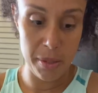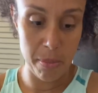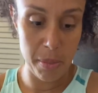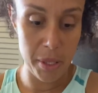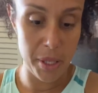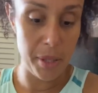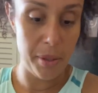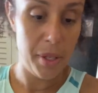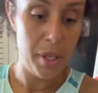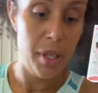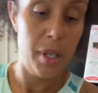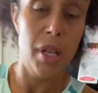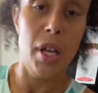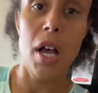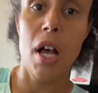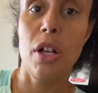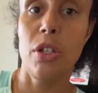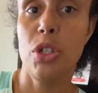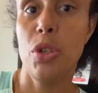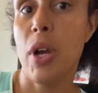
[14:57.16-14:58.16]
but
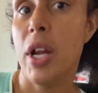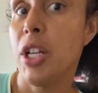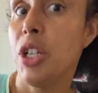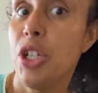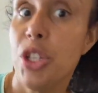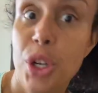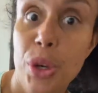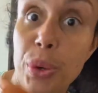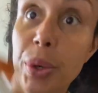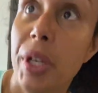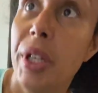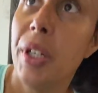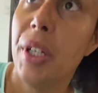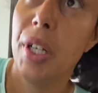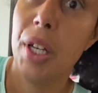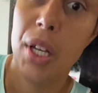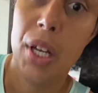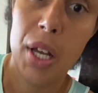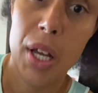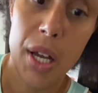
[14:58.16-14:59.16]
I'll try to show it.
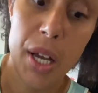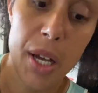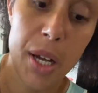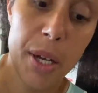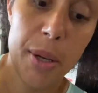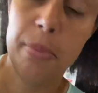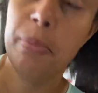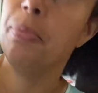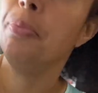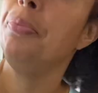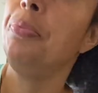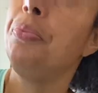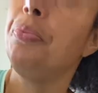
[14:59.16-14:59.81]
So